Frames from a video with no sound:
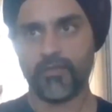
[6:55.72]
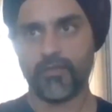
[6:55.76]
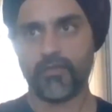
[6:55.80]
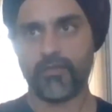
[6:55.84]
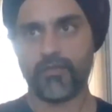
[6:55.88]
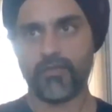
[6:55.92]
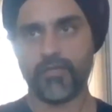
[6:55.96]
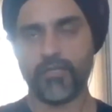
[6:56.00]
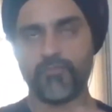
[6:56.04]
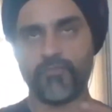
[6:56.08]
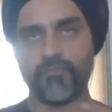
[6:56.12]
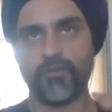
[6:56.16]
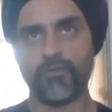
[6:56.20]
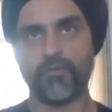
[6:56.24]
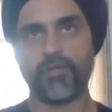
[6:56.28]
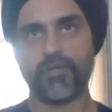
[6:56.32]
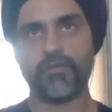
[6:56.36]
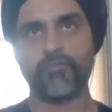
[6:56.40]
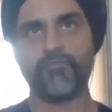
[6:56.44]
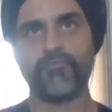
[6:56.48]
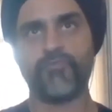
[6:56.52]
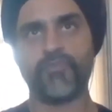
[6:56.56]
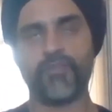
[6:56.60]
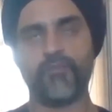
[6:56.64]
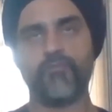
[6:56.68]
If I look at a
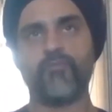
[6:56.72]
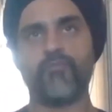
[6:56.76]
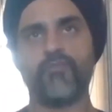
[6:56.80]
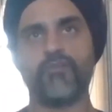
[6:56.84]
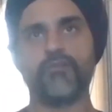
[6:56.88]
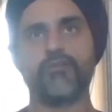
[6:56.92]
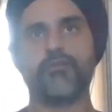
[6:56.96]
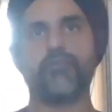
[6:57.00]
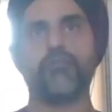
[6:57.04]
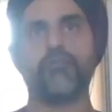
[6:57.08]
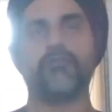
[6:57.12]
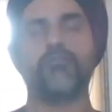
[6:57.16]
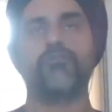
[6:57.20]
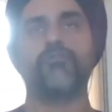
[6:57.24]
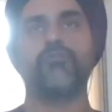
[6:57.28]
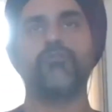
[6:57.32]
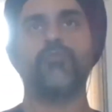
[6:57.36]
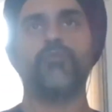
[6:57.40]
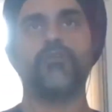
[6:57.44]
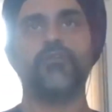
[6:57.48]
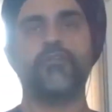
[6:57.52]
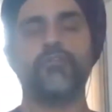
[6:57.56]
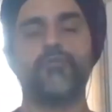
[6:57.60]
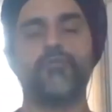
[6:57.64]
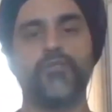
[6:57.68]
framework to
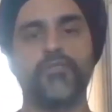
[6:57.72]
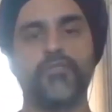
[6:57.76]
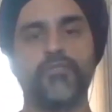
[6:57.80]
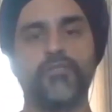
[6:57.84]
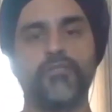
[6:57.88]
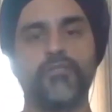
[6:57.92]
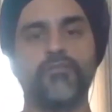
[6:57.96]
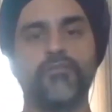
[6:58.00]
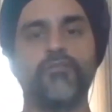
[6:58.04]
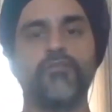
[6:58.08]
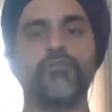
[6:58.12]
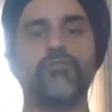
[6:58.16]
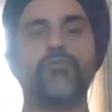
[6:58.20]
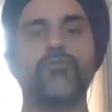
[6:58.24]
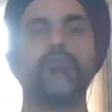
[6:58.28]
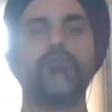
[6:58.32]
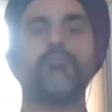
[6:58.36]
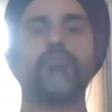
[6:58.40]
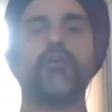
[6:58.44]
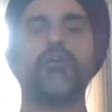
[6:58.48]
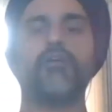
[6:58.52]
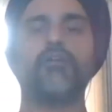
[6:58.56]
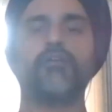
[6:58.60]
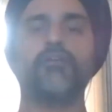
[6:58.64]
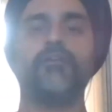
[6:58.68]
work with, on growth
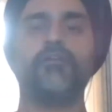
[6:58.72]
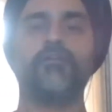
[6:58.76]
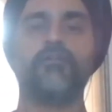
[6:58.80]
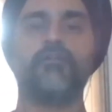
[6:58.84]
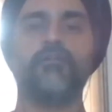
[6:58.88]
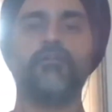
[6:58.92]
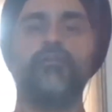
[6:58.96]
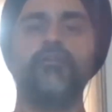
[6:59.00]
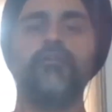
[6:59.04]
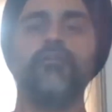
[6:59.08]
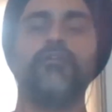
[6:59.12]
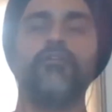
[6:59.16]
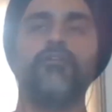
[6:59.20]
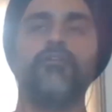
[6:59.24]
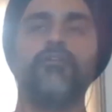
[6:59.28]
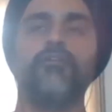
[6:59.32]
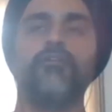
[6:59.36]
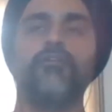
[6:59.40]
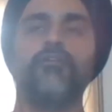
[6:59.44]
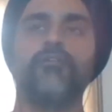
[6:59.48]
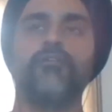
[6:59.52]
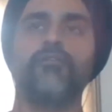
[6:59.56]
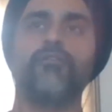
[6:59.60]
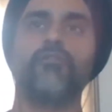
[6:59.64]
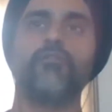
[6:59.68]

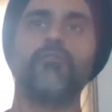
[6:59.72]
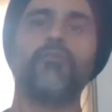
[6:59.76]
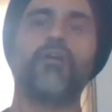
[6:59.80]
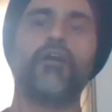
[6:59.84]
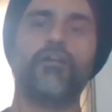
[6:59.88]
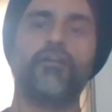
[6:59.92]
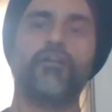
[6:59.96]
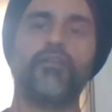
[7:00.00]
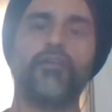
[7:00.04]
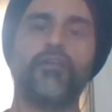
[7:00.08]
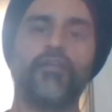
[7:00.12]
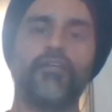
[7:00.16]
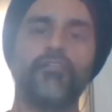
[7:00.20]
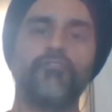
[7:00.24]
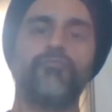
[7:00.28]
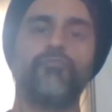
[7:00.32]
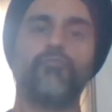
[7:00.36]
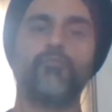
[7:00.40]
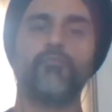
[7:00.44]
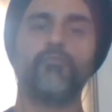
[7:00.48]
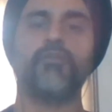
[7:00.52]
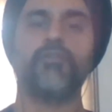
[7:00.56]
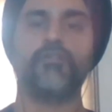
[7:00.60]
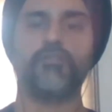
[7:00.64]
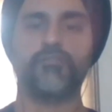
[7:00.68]
marketing has
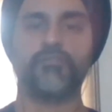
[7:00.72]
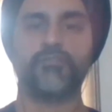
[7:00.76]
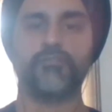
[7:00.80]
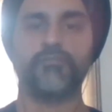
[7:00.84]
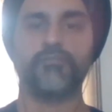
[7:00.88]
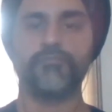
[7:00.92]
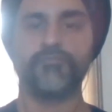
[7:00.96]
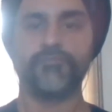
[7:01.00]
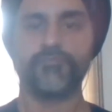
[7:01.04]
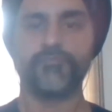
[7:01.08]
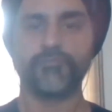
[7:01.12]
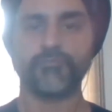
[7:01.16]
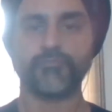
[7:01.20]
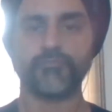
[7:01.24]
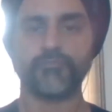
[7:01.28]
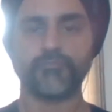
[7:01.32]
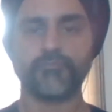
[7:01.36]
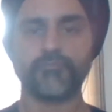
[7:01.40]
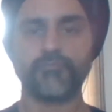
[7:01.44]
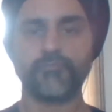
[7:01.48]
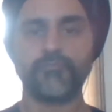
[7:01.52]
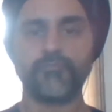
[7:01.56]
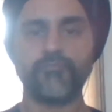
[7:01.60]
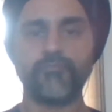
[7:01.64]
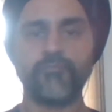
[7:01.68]
4 pillars.
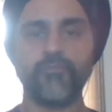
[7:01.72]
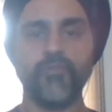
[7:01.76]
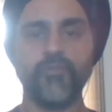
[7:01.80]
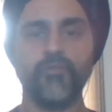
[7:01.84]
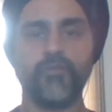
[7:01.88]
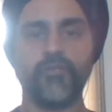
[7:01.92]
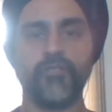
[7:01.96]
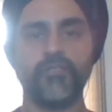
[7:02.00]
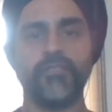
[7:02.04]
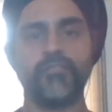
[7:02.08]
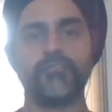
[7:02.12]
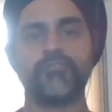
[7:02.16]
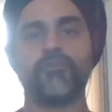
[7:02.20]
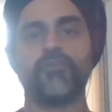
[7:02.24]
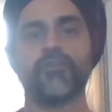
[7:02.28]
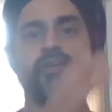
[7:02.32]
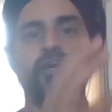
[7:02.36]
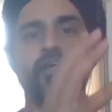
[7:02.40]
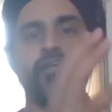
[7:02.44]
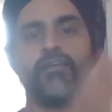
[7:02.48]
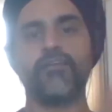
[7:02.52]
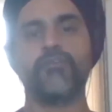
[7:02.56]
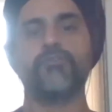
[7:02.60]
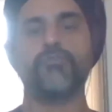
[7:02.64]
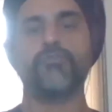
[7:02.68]
Okay, there's
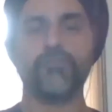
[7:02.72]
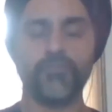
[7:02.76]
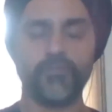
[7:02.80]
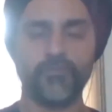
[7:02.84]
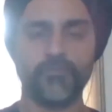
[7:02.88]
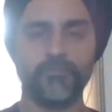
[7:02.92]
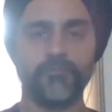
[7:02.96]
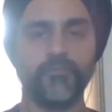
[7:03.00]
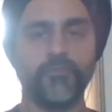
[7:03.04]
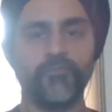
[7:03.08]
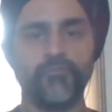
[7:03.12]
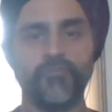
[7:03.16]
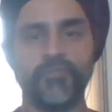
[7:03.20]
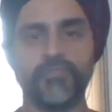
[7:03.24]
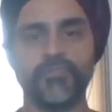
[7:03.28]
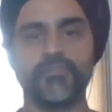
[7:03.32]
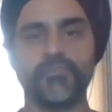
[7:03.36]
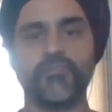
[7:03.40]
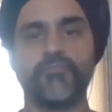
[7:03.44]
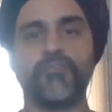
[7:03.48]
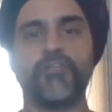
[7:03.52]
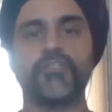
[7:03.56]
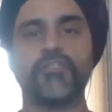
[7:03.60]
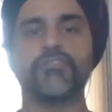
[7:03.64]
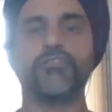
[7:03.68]
organic growth, which is
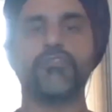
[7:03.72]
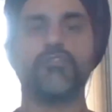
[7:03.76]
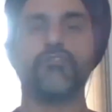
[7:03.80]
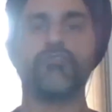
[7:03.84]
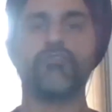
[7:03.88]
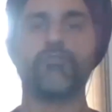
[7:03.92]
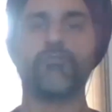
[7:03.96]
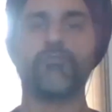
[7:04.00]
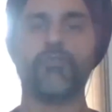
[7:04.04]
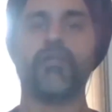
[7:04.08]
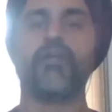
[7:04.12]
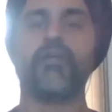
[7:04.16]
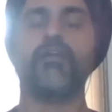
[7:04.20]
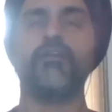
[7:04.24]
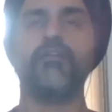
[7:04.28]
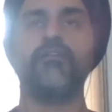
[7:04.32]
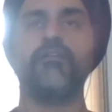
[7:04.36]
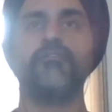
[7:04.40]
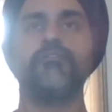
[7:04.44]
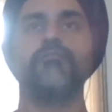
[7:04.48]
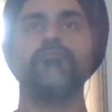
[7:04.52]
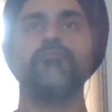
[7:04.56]
a function of your brand,